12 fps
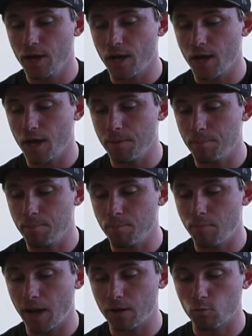
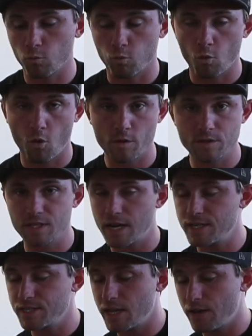Bike rolls
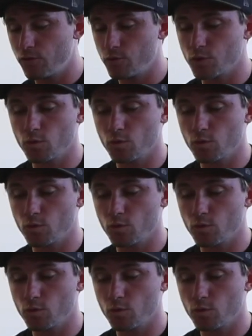side to side through